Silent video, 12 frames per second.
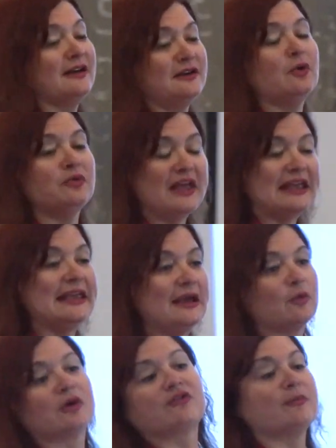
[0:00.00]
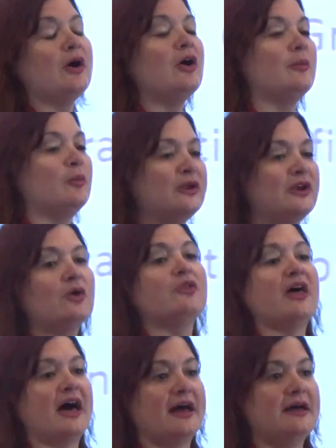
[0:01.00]
no, they can't work from home. We know
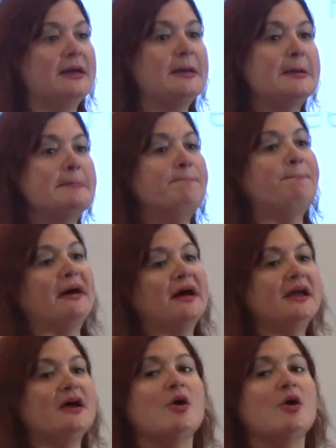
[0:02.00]
that. But